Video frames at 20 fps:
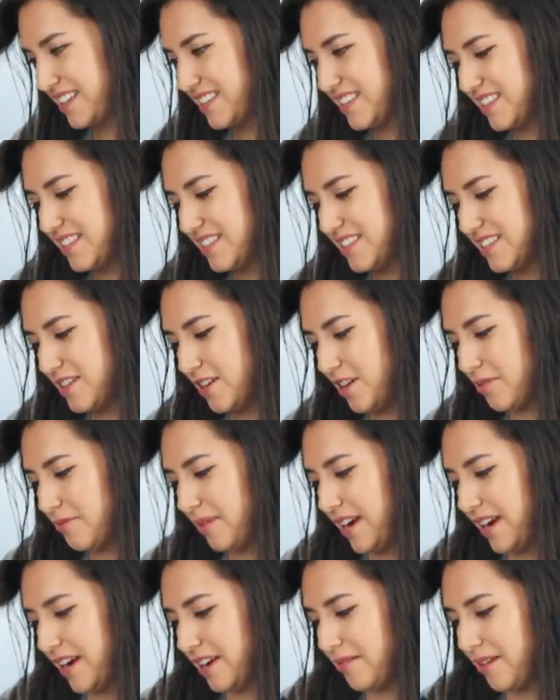Because this is not
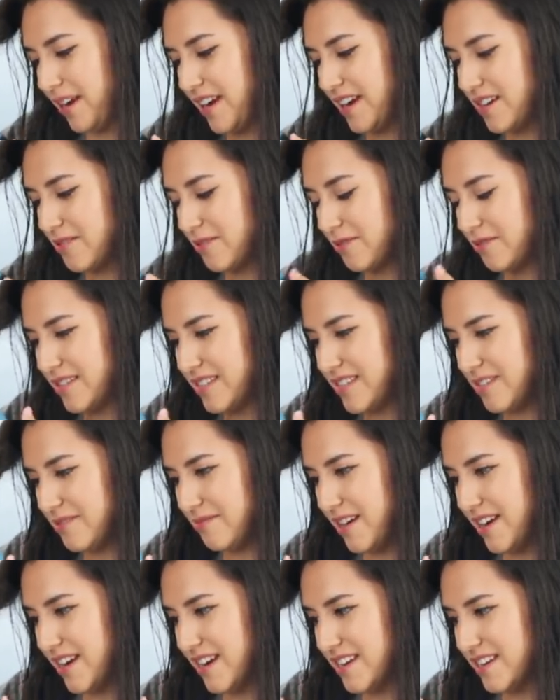right, right? Or is it
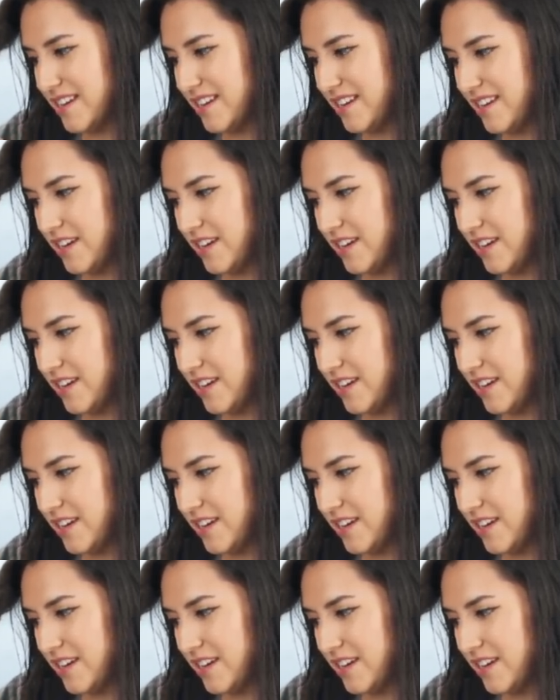right?